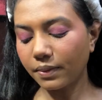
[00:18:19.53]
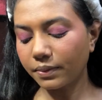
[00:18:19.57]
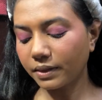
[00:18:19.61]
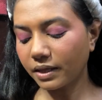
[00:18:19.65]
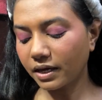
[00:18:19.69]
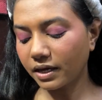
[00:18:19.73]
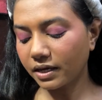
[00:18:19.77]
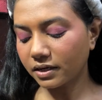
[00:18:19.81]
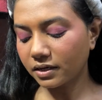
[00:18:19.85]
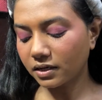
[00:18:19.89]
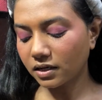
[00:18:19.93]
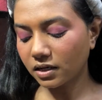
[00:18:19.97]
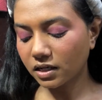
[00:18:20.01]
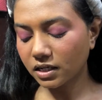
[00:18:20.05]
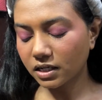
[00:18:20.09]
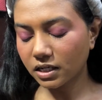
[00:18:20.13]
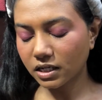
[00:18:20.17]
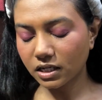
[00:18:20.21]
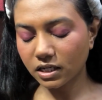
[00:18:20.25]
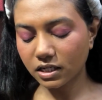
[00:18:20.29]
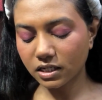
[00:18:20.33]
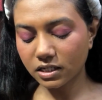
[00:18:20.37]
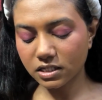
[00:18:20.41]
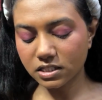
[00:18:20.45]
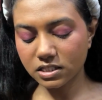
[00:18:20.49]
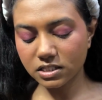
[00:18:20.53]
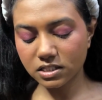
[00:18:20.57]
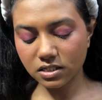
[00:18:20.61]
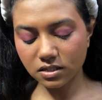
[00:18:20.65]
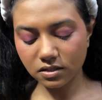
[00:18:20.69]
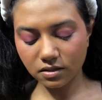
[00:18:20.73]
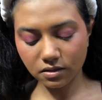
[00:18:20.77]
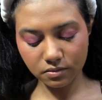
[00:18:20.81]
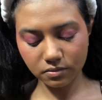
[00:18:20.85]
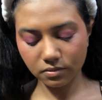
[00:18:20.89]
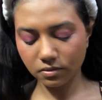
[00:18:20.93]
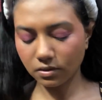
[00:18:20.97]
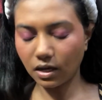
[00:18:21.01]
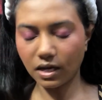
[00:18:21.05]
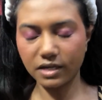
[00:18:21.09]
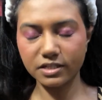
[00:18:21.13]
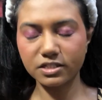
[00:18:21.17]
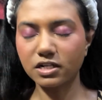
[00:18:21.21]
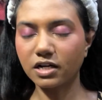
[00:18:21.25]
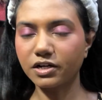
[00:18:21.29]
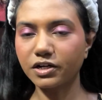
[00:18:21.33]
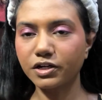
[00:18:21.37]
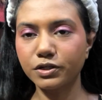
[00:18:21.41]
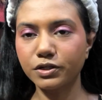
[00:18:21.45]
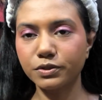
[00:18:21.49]
then I
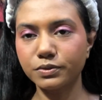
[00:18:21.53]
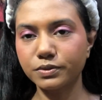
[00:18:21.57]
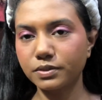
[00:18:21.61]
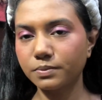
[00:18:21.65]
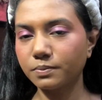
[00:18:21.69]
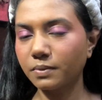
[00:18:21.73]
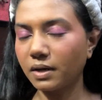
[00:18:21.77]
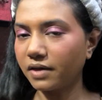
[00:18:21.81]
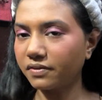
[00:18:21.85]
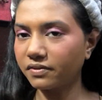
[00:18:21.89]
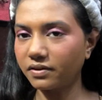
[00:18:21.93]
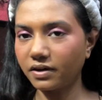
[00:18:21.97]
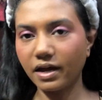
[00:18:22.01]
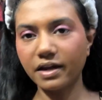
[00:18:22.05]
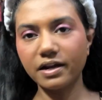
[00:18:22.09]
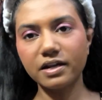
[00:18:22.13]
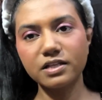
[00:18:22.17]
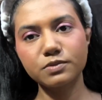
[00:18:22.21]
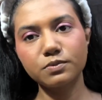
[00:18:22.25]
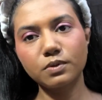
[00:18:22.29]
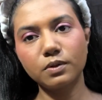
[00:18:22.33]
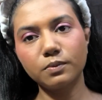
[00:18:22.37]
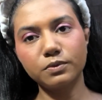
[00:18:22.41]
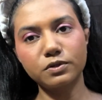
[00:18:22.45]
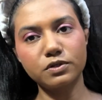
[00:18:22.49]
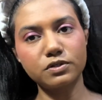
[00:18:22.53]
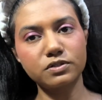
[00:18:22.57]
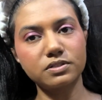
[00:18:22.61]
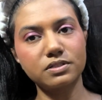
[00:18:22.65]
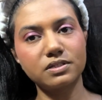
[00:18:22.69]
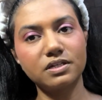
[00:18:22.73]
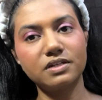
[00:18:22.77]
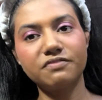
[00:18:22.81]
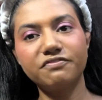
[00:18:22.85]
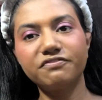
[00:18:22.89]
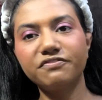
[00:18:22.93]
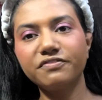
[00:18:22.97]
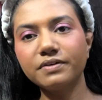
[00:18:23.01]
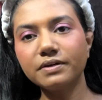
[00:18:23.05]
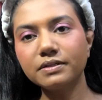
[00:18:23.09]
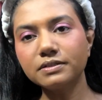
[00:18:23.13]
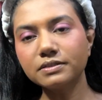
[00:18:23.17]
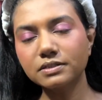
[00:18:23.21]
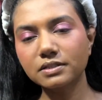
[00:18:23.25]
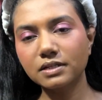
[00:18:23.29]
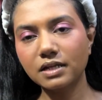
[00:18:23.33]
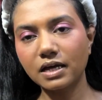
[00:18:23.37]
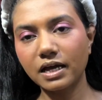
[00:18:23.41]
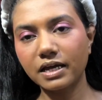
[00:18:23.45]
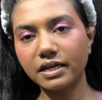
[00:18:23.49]
started using my other hand as well, because it felt
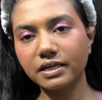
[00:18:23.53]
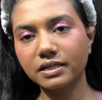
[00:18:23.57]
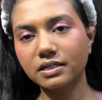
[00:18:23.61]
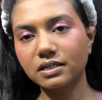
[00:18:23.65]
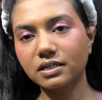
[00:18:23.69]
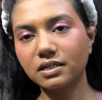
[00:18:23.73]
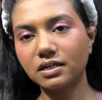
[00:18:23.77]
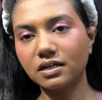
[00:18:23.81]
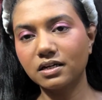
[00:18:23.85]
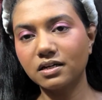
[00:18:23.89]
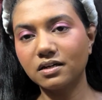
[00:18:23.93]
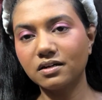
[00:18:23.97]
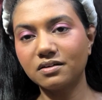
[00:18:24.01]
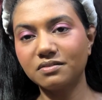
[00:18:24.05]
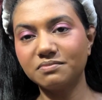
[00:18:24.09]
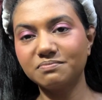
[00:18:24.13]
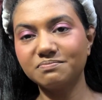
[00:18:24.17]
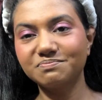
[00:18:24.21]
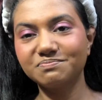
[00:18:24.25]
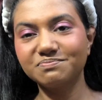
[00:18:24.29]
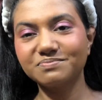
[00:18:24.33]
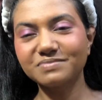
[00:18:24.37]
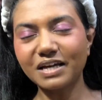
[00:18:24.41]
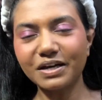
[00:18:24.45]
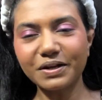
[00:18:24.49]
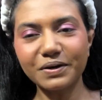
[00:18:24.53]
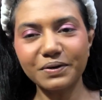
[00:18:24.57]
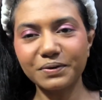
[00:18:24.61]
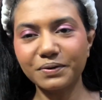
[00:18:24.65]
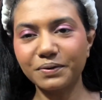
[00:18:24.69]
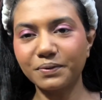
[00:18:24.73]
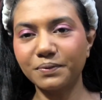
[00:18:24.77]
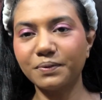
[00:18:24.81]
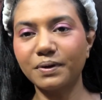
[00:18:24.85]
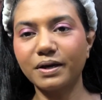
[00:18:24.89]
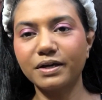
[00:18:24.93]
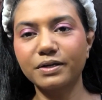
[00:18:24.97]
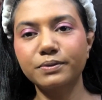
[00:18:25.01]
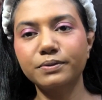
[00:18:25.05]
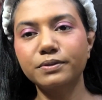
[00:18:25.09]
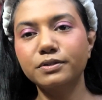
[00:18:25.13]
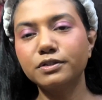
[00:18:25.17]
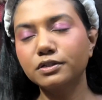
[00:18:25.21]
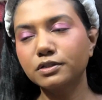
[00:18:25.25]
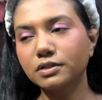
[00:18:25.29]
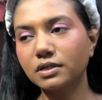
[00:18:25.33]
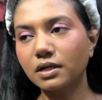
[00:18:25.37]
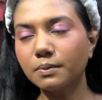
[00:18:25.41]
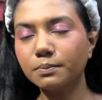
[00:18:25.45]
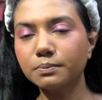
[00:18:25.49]
like I don't know, I
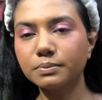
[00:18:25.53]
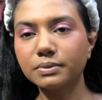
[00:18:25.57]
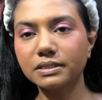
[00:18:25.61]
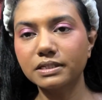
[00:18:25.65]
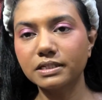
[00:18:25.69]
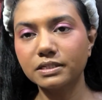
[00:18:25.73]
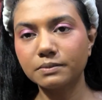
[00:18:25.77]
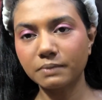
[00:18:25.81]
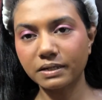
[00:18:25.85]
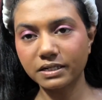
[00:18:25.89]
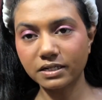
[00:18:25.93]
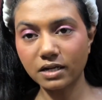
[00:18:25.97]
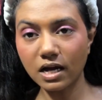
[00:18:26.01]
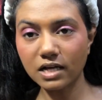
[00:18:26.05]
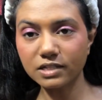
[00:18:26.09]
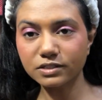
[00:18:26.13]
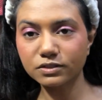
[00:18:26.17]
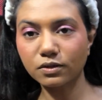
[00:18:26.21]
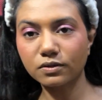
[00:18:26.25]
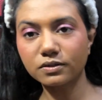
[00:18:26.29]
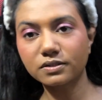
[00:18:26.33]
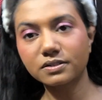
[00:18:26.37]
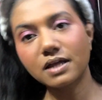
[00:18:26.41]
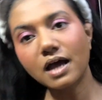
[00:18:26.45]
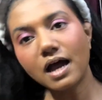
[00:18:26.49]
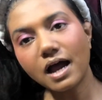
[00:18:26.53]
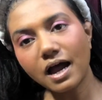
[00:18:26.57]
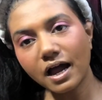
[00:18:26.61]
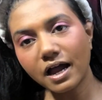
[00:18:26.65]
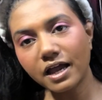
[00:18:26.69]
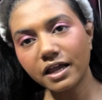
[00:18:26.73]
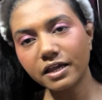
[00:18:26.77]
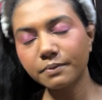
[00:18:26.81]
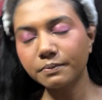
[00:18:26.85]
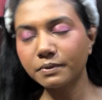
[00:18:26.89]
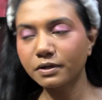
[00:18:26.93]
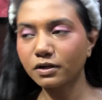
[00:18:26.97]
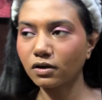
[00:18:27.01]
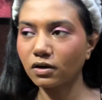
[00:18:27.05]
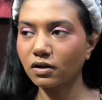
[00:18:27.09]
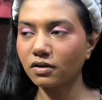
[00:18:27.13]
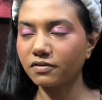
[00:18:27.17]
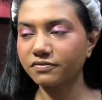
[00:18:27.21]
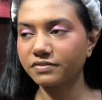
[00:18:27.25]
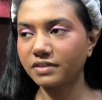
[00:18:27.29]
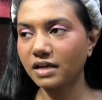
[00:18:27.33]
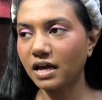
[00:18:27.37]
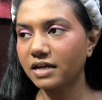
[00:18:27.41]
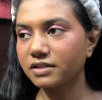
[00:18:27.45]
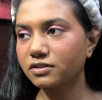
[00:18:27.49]
couldn't complete my task on time and all of
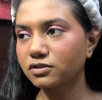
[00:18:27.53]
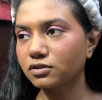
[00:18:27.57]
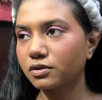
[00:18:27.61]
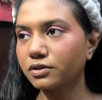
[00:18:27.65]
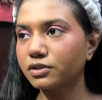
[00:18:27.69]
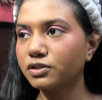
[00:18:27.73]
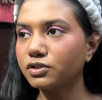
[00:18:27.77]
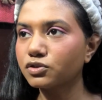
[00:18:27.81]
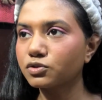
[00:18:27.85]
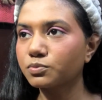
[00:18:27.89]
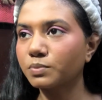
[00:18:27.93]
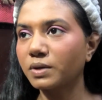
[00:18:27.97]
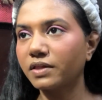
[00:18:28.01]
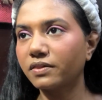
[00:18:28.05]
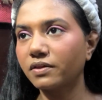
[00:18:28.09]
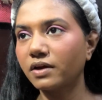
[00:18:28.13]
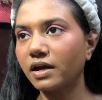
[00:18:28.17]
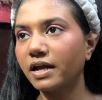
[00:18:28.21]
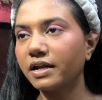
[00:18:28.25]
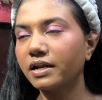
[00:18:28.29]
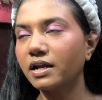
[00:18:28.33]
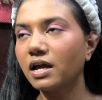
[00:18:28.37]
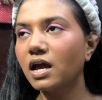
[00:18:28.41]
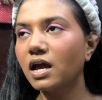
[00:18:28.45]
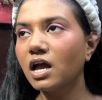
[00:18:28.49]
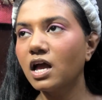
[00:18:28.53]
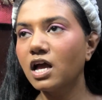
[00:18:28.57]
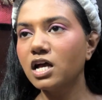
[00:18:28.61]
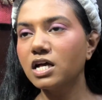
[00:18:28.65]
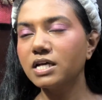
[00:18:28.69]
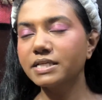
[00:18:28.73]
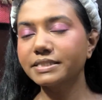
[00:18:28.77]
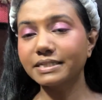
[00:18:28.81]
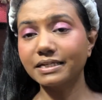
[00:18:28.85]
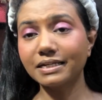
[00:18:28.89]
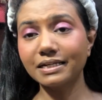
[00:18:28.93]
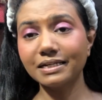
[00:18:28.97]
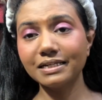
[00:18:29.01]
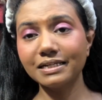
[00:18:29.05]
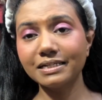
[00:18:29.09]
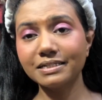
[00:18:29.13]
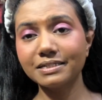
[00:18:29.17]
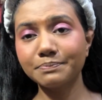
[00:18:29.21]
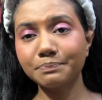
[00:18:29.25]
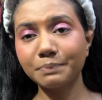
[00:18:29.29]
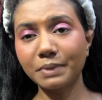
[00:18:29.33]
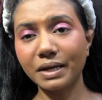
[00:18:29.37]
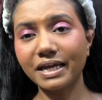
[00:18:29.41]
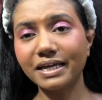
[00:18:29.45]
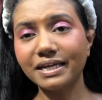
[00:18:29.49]
that. So I used my other hand. Suddenly
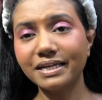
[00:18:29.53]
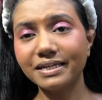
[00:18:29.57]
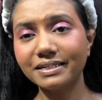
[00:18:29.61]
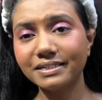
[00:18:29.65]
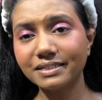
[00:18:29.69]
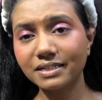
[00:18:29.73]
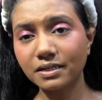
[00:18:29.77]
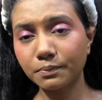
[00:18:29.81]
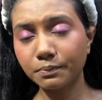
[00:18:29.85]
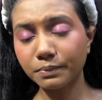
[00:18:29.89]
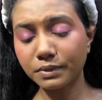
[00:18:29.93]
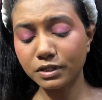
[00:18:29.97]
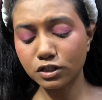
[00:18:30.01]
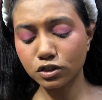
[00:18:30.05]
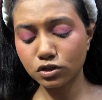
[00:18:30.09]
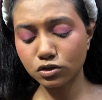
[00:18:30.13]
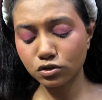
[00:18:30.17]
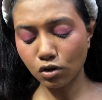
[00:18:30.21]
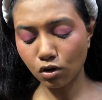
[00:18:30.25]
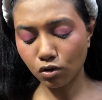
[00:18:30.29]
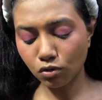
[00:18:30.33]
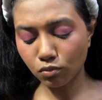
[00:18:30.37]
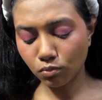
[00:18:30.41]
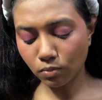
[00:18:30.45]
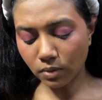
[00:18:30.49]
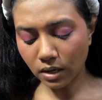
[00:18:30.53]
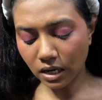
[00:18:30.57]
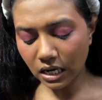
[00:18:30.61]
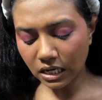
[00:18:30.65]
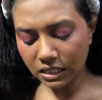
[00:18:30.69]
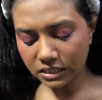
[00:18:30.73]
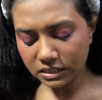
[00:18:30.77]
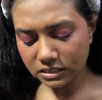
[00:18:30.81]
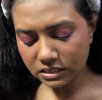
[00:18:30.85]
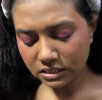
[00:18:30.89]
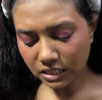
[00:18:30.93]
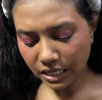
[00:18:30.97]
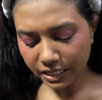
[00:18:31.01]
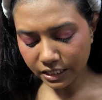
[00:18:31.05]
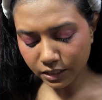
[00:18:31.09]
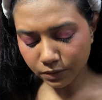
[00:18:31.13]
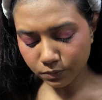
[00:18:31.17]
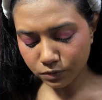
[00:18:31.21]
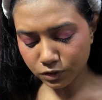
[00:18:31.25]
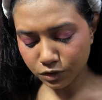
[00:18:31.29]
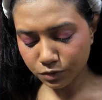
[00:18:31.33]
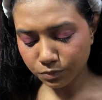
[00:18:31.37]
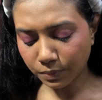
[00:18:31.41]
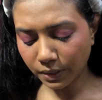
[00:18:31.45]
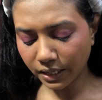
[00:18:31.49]
it pained me so much, like it
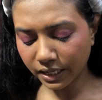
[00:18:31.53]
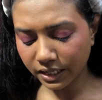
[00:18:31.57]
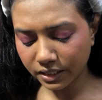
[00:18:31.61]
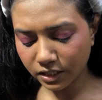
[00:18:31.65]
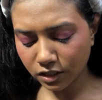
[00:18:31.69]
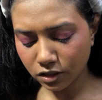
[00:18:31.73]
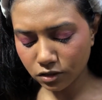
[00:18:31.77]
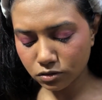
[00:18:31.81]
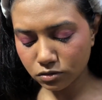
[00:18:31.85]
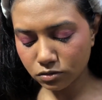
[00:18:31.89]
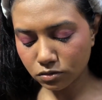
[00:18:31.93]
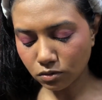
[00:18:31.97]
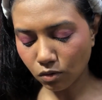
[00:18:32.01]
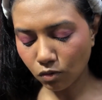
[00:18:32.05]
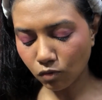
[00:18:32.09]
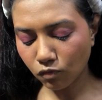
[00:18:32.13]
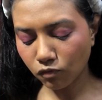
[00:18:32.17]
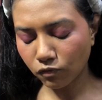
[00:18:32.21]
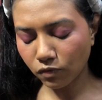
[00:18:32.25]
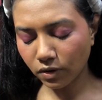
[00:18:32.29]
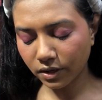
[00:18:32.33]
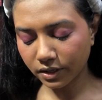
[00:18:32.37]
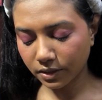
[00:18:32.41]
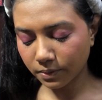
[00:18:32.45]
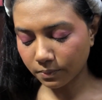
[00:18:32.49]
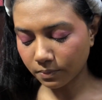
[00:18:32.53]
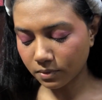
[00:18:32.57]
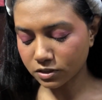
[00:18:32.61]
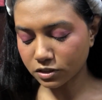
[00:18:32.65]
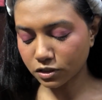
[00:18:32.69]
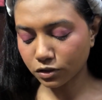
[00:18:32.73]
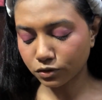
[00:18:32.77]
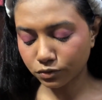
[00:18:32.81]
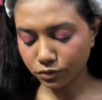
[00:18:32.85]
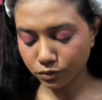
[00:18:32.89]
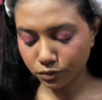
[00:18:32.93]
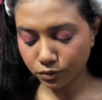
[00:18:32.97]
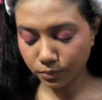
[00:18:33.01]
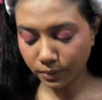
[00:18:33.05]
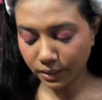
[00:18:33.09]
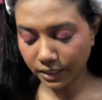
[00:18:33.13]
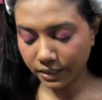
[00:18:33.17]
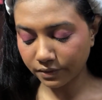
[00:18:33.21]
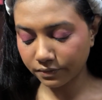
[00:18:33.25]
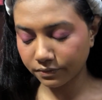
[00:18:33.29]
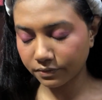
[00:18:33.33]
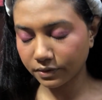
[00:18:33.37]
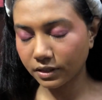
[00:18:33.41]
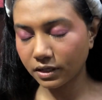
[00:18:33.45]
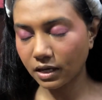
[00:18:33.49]
was paining so fucking much. I couldn't do
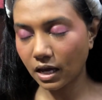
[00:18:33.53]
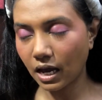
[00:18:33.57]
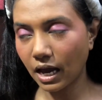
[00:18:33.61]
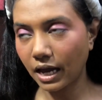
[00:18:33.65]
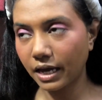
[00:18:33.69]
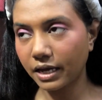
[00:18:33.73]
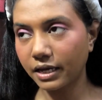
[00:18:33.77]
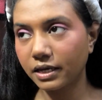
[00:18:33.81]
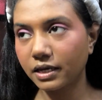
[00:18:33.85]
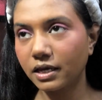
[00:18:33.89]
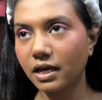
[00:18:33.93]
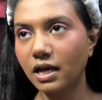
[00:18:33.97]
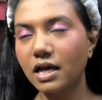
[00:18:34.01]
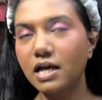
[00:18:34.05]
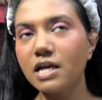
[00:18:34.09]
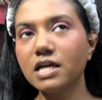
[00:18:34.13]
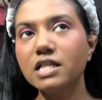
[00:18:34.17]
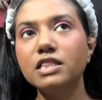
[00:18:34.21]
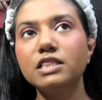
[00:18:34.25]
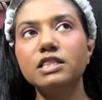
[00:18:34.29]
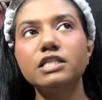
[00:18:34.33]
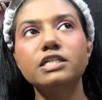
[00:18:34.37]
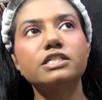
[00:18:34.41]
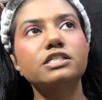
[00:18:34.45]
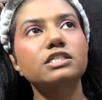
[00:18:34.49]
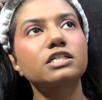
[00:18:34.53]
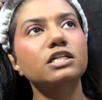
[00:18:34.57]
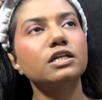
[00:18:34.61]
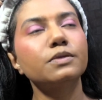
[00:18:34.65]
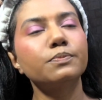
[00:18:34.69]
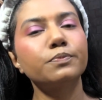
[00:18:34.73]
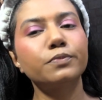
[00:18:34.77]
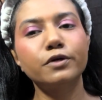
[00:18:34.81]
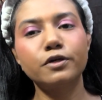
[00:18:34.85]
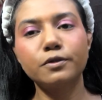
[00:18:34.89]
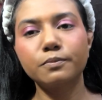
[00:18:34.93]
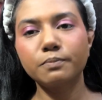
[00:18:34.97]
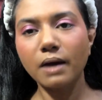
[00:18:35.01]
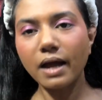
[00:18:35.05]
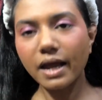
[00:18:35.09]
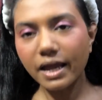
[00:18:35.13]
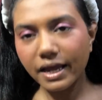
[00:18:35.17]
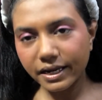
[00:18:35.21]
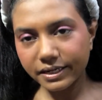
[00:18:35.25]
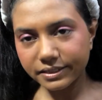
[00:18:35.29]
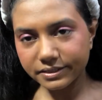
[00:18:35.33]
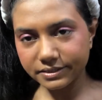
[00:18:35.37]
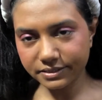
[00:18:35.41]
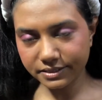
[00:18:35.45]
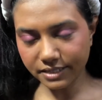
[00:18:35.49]
anything. I literally put my
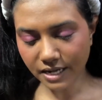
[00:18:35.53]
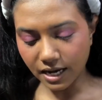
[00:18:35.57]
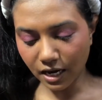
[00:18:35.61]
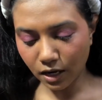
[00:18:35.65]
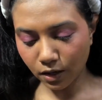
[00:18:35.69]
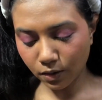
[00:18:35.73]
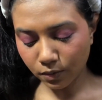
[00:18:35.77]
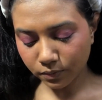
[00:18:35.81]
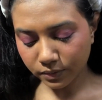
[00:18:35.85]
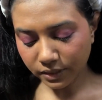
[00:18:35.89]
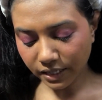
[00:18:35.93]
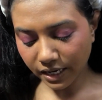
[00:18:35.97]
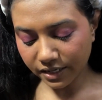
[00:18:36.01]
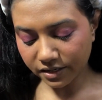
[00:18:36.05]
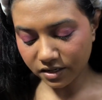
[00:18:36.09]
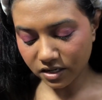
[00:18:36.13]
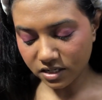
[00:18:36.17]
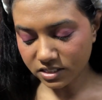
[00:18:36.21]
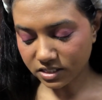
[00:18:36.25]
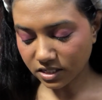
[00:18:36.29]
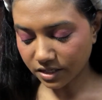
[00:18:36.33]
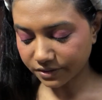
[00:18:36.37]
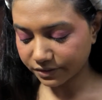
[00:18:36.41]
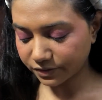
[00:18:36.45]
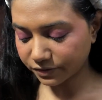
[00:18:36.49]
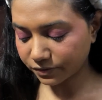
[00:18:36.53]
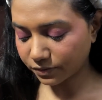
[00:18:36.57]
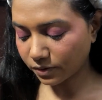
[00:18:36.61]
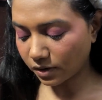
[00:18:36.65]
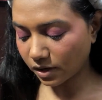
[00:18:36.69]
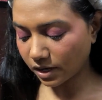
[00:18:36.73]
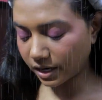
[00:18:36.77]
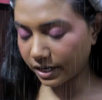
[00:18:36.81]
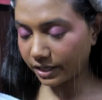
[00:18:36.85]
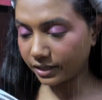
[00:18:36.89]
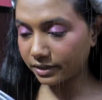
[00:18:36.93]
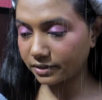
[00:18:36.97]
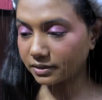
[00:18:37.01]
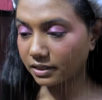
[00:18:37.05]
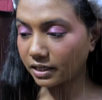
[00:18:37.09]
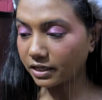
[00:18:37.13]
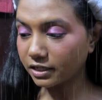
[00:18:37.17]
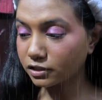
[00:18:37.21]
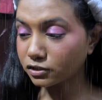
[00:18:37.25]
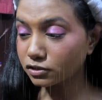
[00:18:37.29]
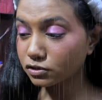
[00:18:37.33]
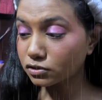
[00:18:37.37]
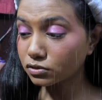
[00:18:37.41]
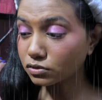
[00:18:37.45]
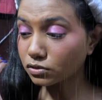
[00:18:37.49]
head down and I started crying, like
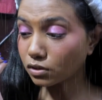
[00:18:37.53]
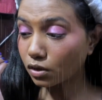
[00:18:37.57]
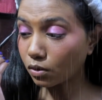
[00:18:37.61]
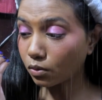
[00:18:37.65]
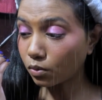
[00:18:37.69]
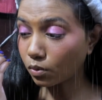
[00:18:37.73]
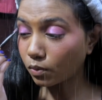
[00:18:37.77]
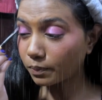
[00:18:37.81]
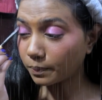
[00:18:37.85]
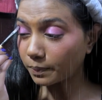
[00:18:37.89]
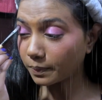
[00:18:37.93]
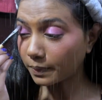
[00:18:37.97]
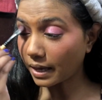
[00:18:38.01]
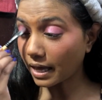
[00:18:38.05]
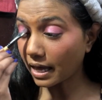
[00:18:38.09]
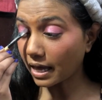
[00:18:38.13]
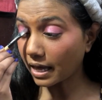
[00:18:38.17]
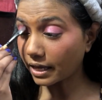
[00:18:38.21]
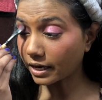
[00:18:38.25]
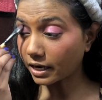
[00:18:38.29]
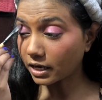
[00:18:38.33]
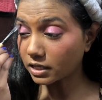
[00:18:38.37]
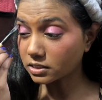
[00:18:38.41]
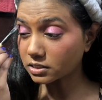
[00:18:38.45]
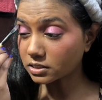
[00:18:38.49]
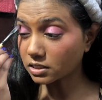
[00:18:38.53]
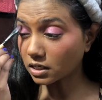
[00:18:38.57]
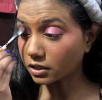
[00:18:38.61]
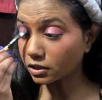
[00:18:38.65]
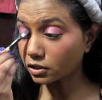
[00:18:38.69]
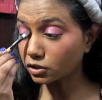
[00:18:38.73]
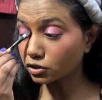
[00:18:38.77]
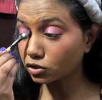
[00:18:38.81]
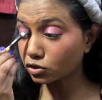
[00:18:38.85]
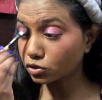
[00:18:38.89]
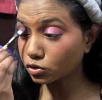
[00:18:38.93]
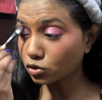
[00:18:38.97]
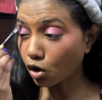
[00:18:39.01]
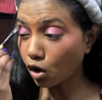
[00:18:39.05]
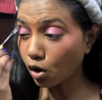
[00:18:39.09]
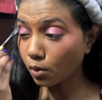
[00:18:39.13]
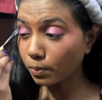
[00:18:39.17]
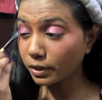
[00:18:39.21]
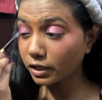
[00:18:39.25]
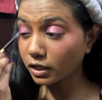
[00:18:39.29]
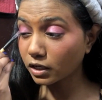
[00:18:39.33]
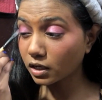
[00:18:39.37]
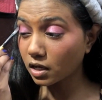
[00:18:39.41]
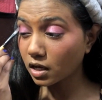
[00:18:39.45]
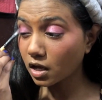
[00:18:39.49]
so bad. I started
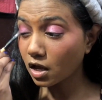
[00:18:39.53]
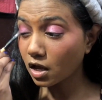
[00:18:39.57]
sobbing